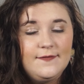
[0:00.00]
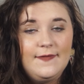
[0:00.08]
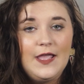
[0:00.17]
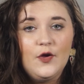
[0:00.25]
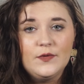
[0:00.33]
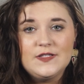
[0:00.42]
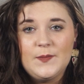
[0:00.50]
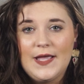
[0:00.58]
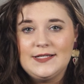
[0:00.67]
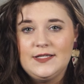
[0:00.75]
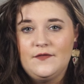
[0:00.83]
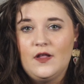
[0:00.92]
their
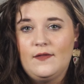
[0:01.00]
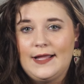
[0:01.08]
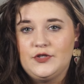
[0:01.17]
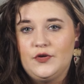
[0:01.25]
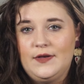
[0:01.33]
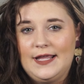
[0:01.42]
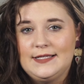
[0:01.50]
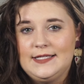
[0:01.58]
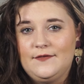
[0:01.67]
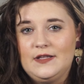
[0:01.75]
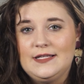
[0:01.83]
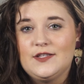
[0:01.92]
respective
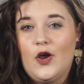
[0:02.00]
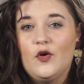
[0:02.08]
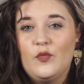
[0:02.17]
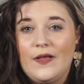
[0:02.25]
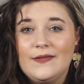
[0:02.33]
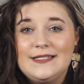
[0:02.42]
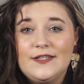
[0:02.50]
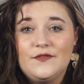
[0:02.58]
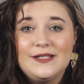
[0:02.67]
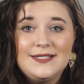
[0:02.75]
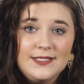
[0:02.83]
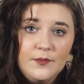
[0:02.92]
electronegativities are
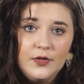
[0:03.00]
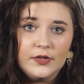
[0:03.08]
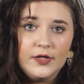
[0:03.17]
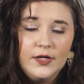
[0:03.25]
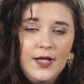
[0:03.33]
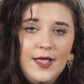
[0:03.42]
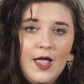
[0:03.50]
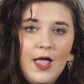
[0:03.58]
relatively similar,